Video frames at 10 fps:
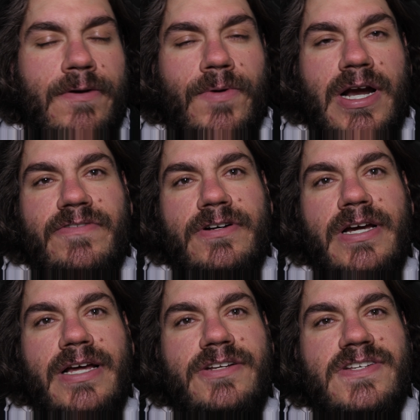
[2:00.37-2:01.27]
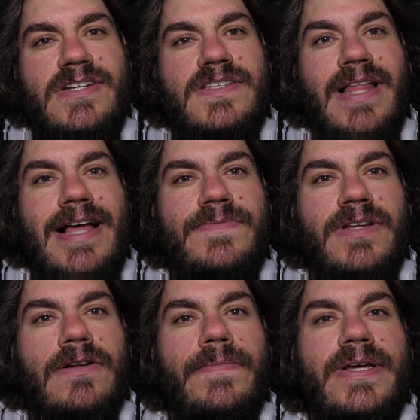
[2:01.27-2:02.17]
whatever. It just needs to last me
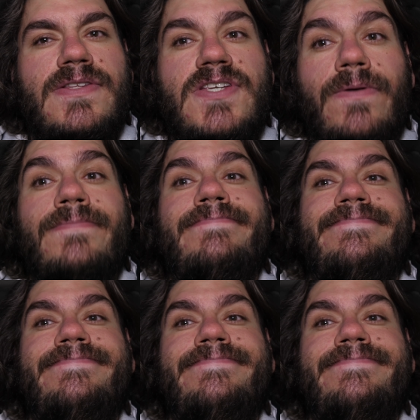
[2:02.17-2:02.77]
a little bit. So